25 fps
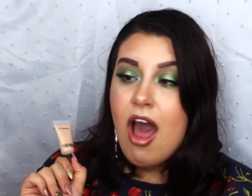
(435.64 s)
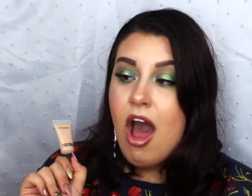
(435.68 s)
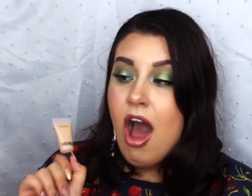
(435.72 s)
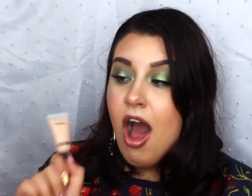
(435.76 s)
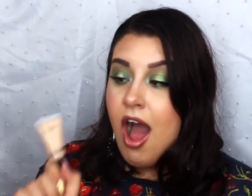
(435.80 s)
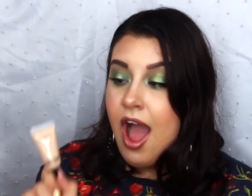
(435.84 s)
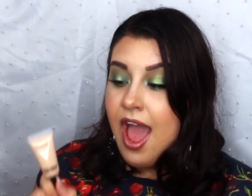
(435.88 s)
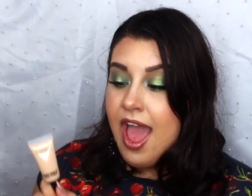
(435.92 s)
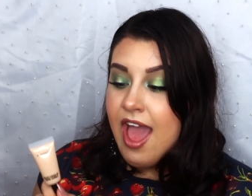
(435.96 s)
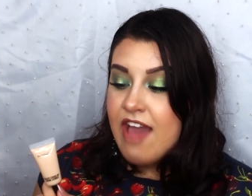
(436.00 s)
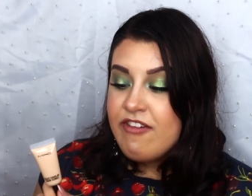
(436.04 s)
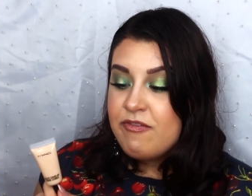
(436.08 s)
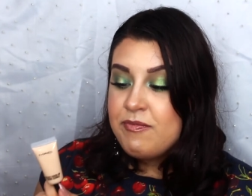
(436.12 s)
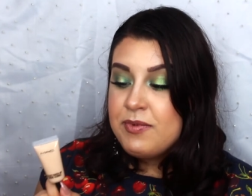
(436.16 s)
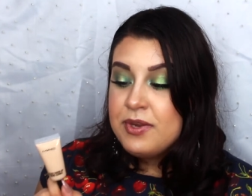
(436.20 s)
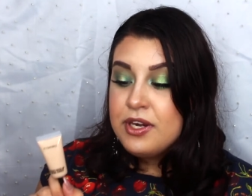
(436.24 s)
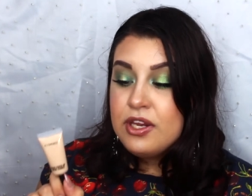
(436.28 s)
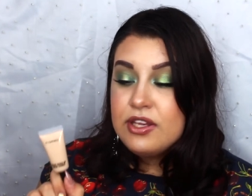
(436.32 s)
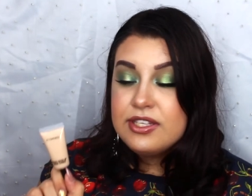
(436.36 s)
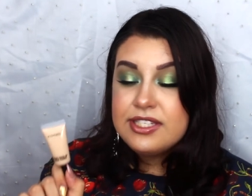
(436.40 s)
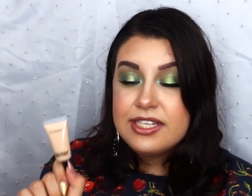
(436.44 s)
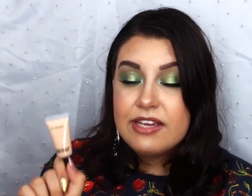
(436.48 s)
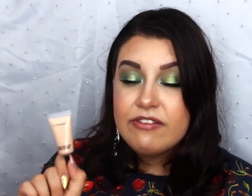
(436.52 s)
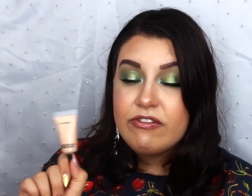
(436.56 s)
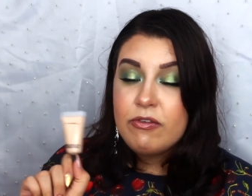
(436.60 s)
I have been
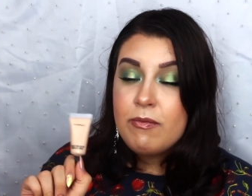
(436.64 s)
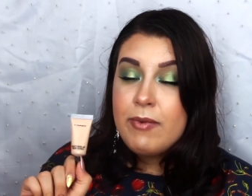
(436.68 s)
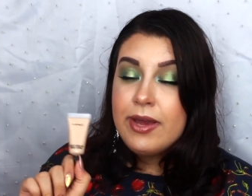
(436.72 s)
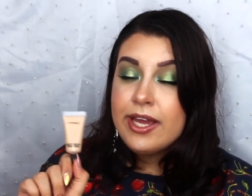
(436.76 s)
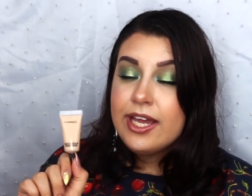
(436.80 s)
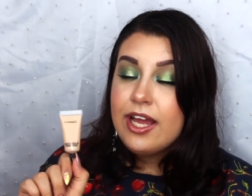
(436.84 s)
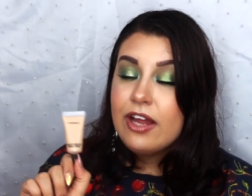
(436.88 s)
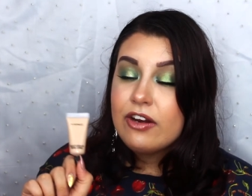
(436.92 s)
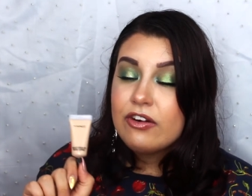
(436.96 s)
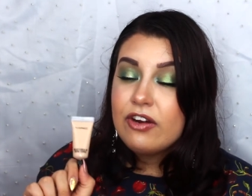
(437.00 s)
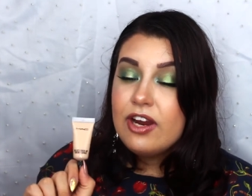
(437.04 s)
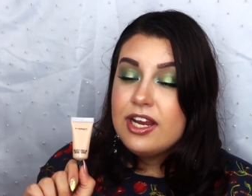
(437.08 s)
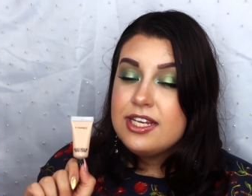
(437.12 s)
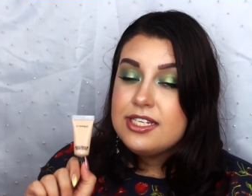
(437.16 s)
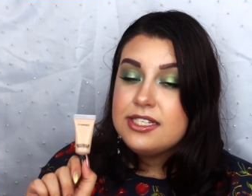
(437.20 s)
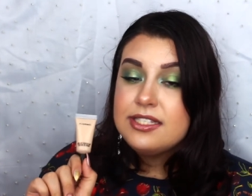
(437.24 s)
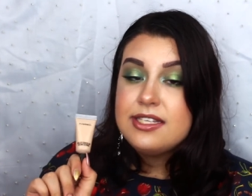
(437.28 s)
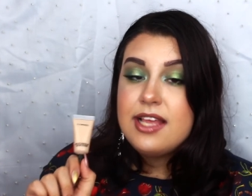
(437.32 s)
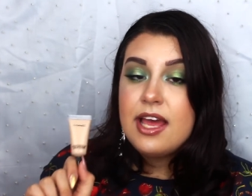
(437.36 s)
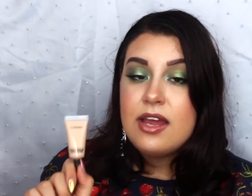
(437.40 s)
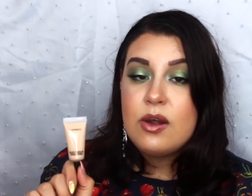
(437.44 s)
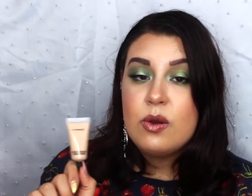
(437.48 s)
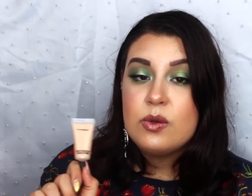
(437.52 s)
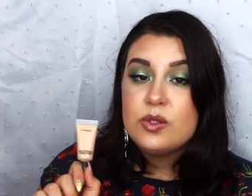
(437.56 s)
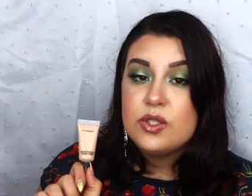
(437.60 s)
using it for my cut
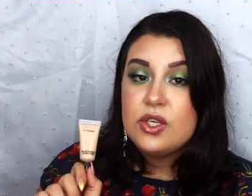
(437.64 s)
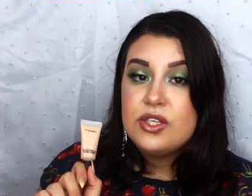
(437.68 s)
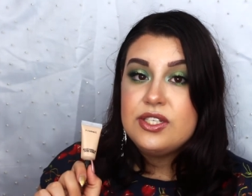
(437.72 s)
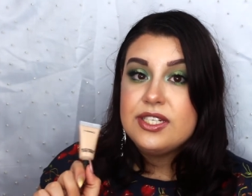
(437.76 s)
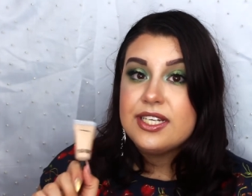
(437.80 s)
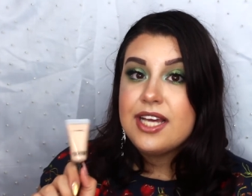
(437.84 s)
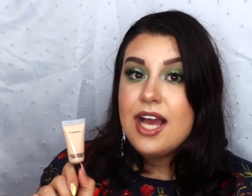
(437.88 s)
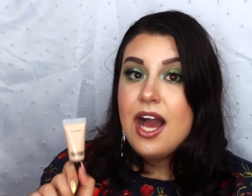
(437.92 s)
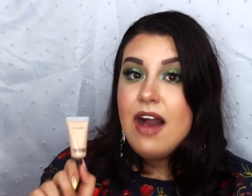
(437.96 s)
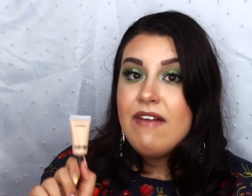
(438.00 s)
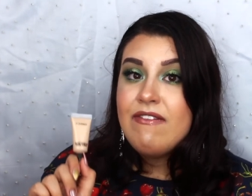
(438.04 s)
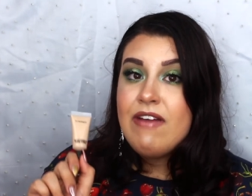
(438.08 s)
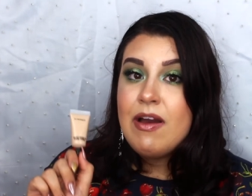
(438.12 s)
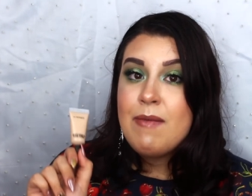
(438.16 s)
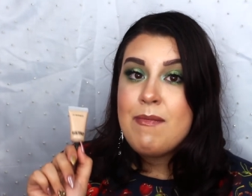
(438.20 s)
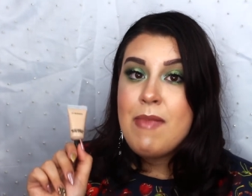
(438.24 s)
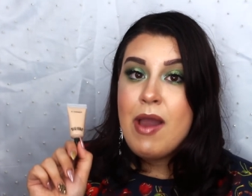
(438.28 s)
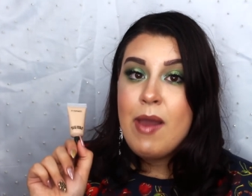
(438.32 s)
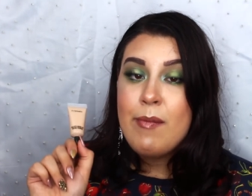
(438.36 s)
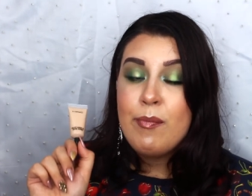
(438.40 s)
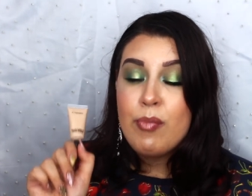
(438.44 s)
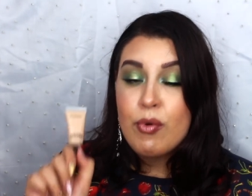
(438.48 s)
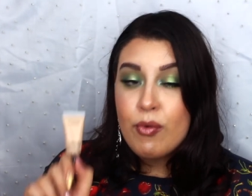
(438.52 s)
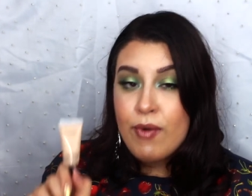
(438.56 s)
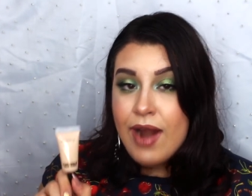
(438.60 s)
creases and also to carve out
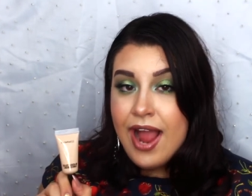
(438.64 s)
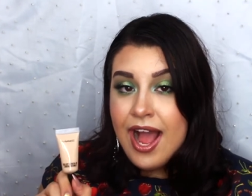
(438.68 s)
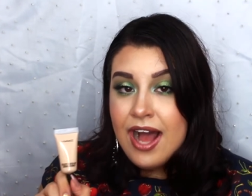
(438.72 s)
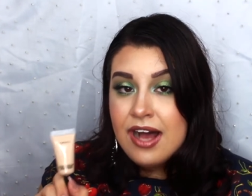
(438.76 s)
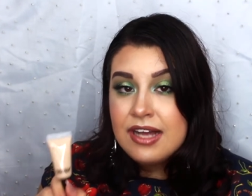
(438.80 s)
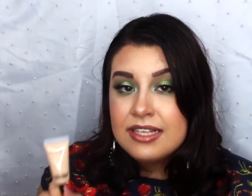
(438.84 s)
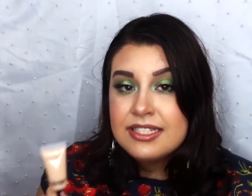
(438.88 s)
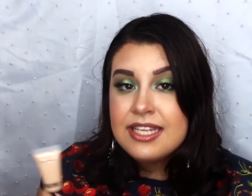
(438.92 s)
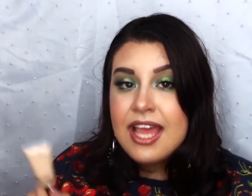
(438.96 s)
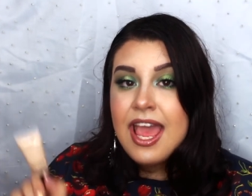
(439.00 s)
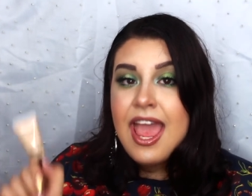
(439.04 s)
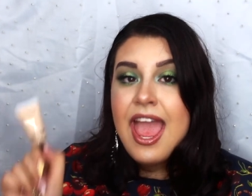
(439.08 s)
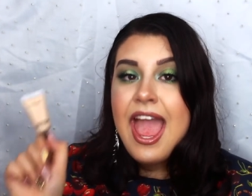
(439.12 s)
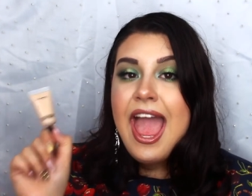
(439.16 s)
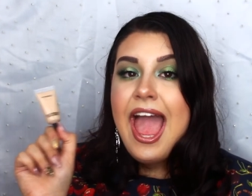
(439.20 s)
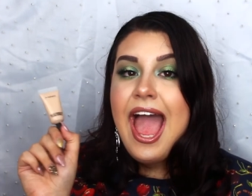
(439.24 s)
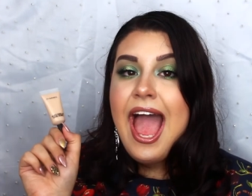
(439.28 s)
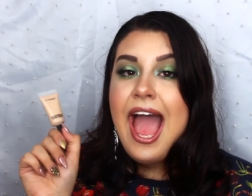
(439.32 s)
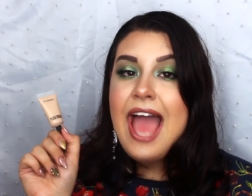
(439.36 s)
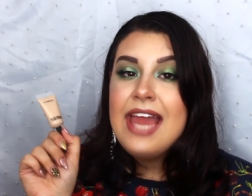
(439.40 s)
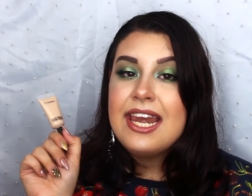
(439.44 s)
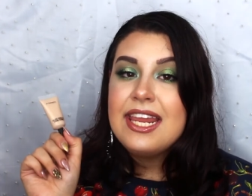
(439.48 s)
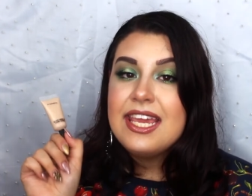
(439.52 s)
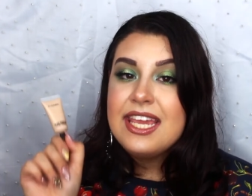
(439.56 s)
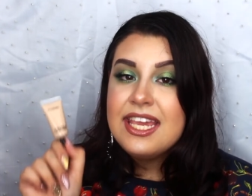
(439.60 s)
my brows,
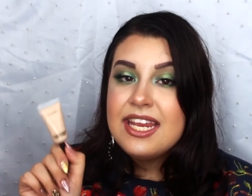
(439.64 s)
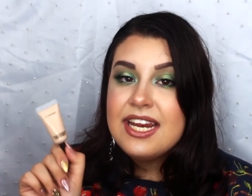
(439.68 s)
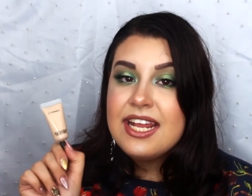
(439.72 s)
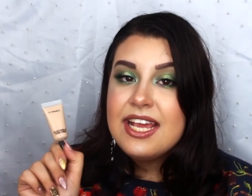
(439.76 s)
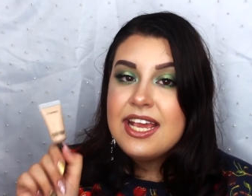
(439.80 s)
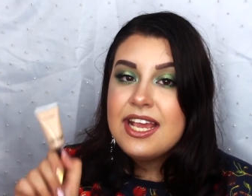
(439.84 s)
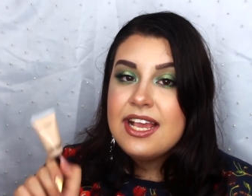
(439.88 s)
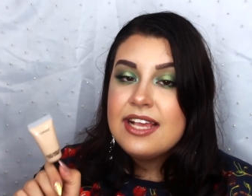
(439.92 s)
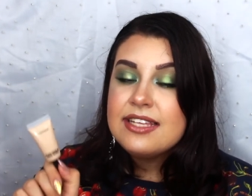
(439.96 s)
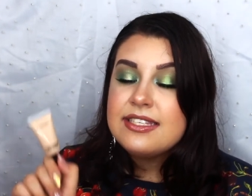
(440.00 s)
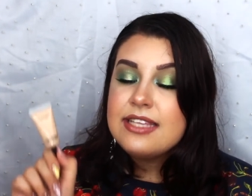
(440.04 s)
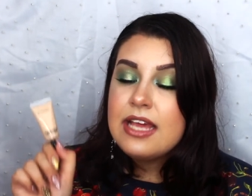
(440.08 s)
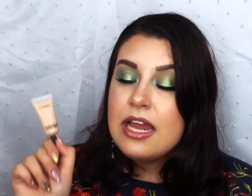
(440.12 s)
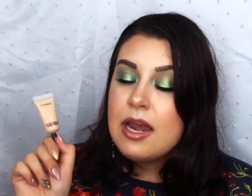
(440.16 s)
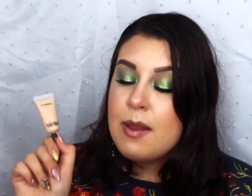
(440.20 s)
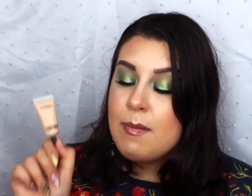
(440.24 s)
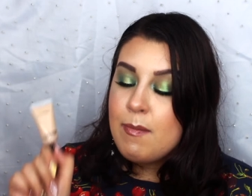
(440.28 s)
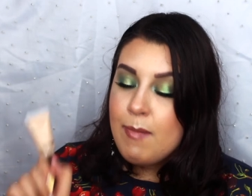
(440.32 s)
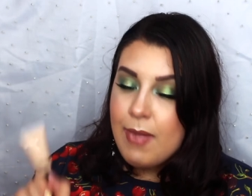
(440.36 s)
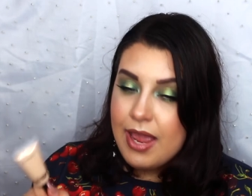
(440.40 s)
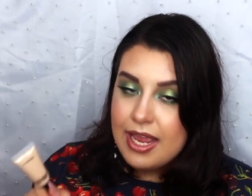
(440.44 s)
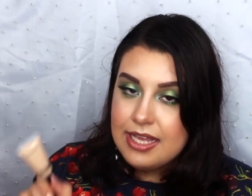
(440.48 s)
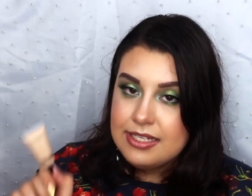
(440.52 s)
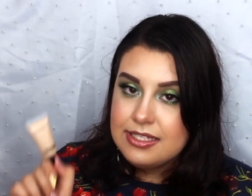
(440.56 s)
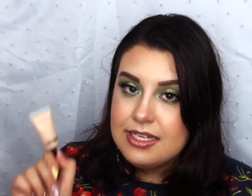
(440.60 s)
and it is an
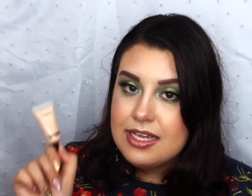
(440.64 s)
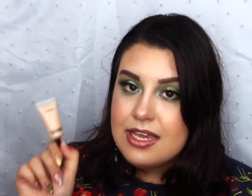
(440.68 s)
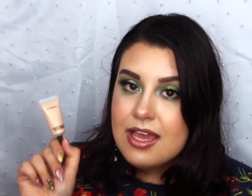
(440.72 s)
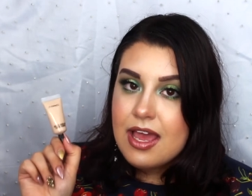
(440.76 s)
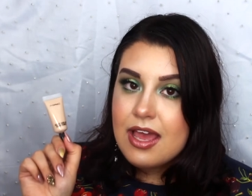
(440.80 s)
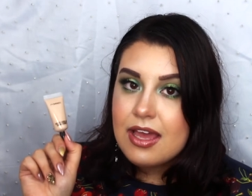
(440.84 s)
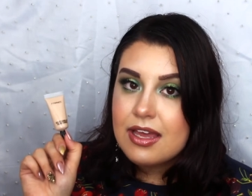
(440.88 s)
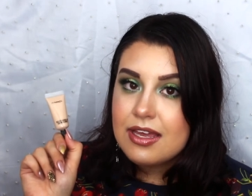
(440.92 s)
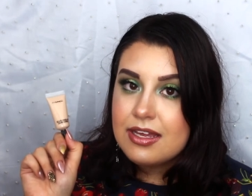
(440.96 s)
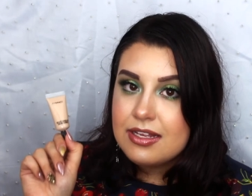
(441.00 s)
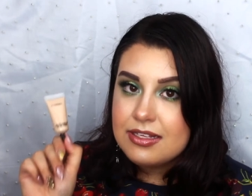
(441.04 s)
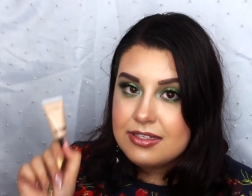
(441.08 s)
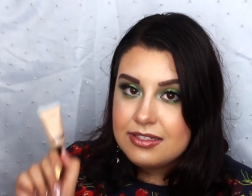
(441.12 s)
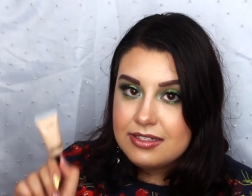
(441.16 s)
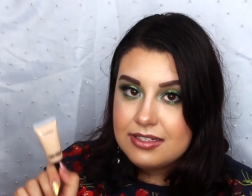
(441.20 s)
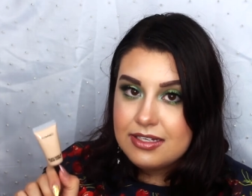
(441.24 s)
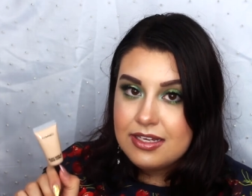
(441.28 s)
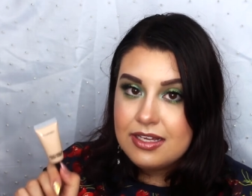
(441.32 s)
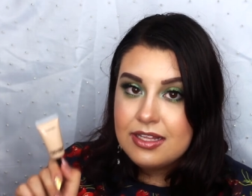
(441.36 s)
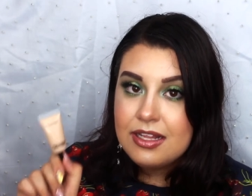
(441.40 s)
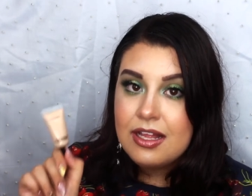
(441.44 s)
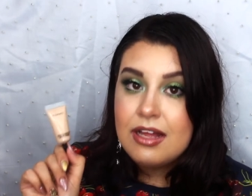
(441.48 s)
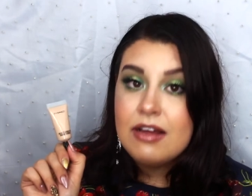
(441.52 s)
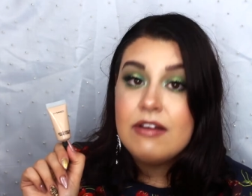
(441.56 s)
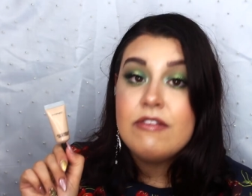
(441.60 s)
amazing
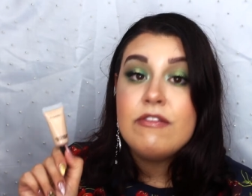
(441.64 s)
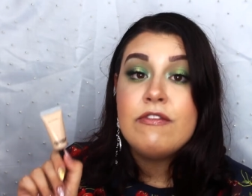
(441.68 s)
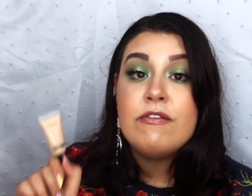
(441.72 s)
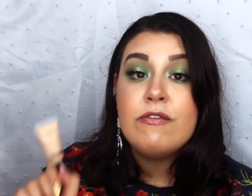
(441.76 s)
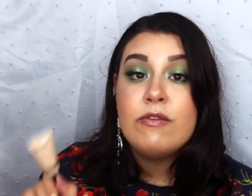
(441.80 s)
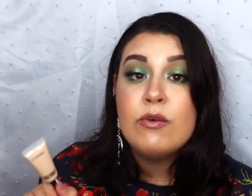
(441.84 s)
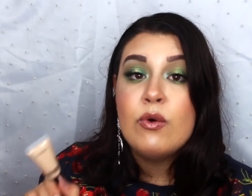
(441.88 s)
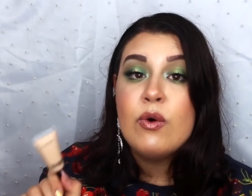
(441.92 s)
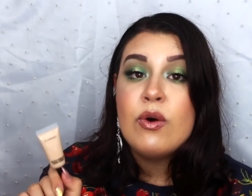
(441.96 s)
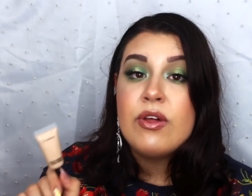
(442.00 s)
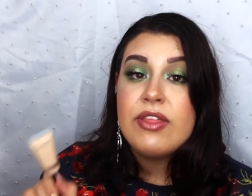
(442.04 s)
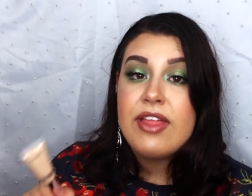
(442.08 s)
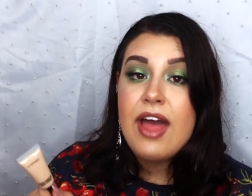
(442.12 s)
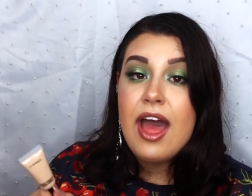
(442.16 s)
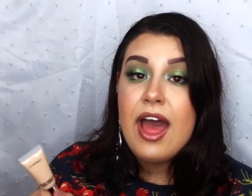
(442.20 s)
concealer for